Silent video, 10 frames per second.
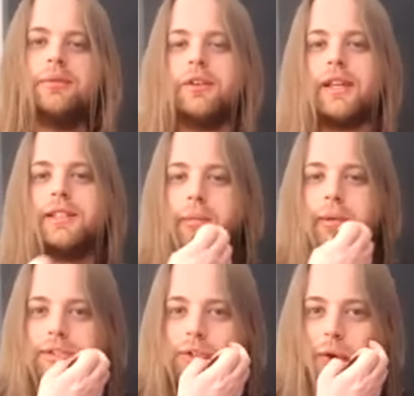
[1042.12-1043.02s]
It's like
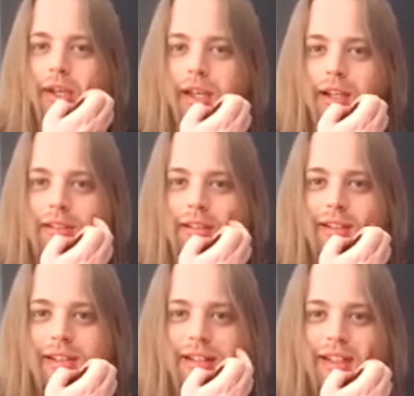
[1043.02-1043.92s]
someone's talking.
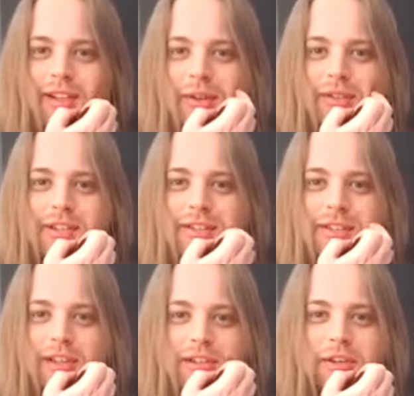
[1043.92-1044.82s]
Yeah. It's
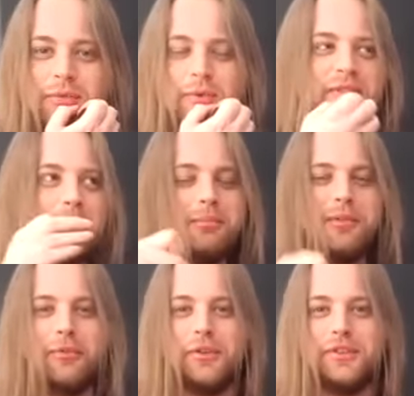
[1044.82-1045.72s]
the riffing bit
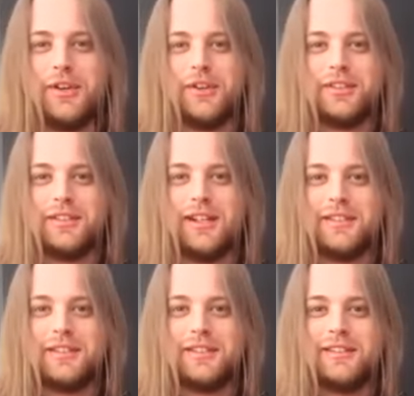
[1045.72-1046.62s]
before the song
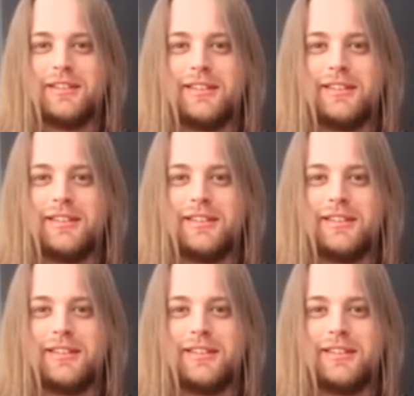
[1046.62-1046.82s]
starts.